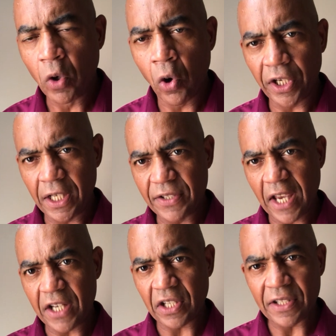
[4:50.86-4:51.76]

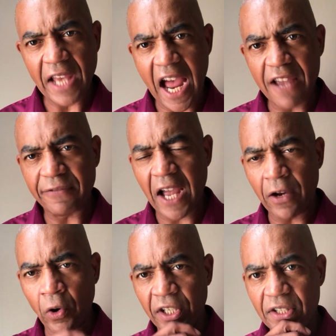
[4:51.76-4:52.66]
Organizations,
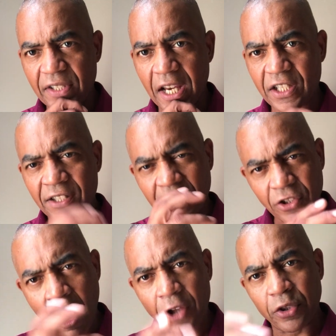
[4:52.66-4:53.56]
Hi-Fi Organizations,
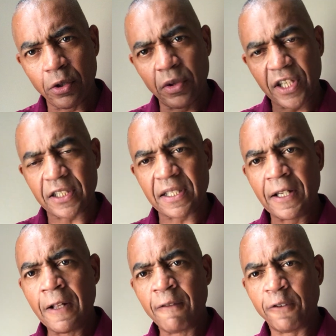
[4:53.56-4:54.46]
and talk through this
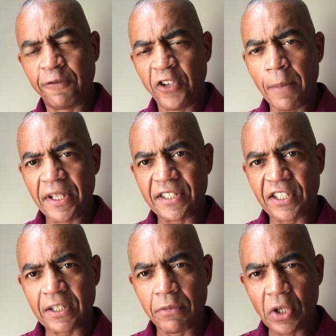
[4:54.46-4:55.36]
fulfillment
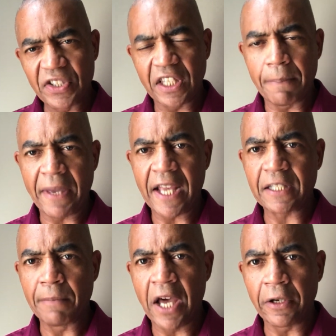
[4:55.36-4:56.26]
system using the
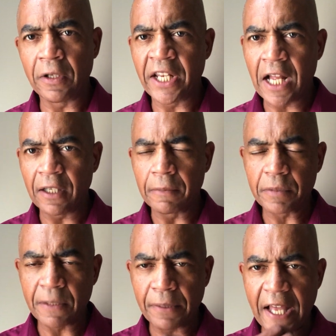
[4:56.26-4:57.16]
PACE model, and I'll
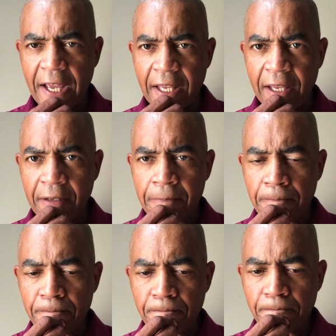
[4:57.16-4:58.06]
supply a
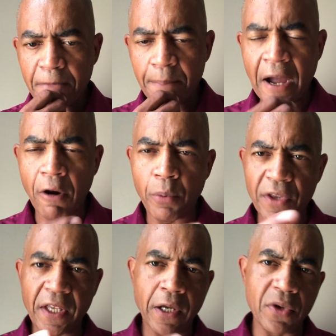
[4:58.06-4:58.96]

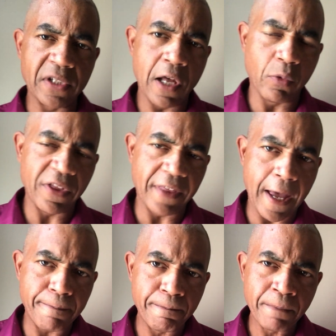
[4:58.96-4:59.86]
PowerPoint that goes along with
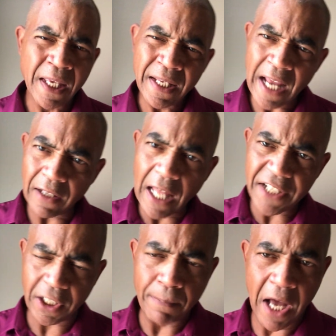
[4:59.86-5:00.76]
that. Now,
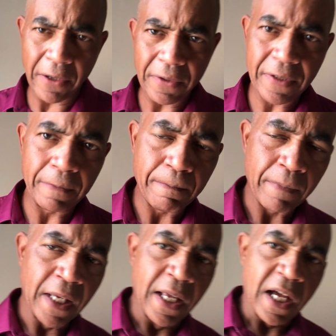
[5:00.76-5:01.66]
logic models.
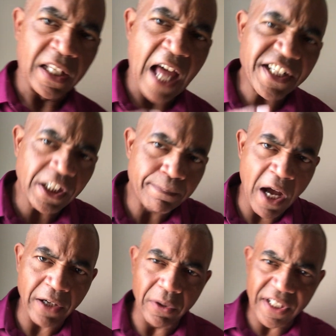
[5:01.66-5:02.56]
A logic
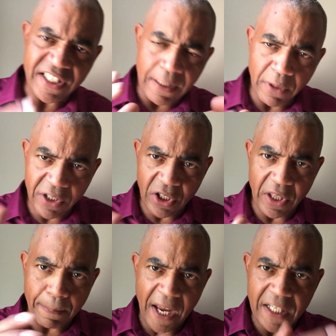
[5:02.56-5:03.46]
model is similar to
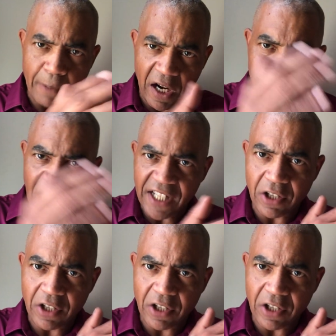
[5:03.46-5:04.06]
the PACE model that I